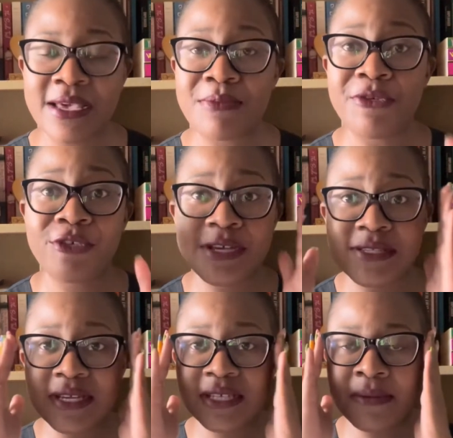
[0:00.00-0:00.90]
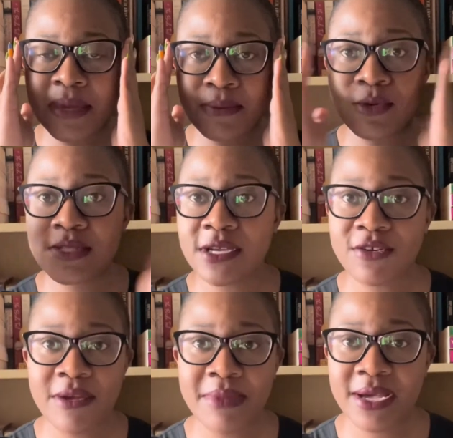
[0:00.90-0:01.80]
Before I started my
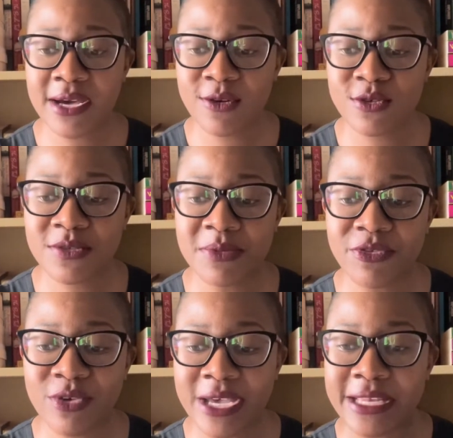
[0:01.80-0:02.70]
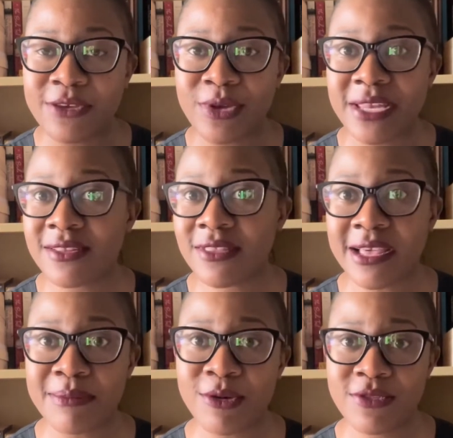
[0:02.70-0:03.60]
Bookstagram account, before I knew anything
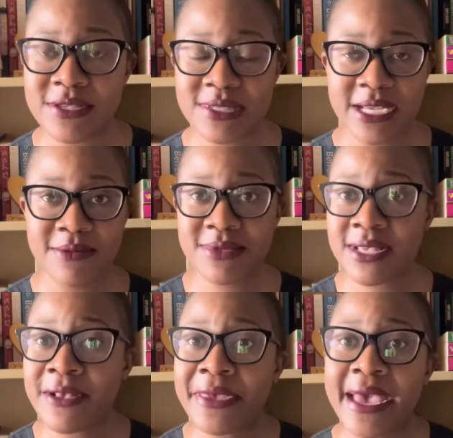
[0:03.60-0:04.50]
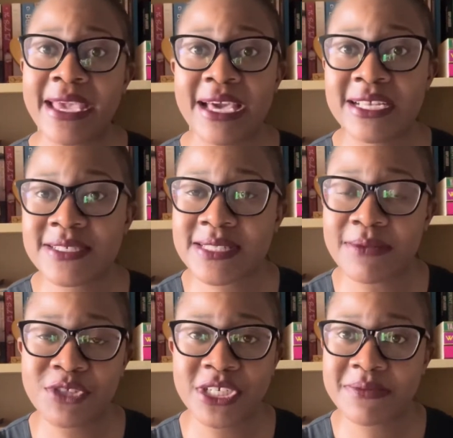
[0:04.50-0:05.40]
about these terms, I can't
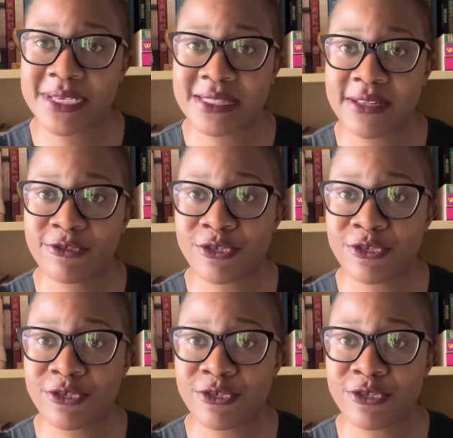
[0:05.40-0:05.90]
subject myself to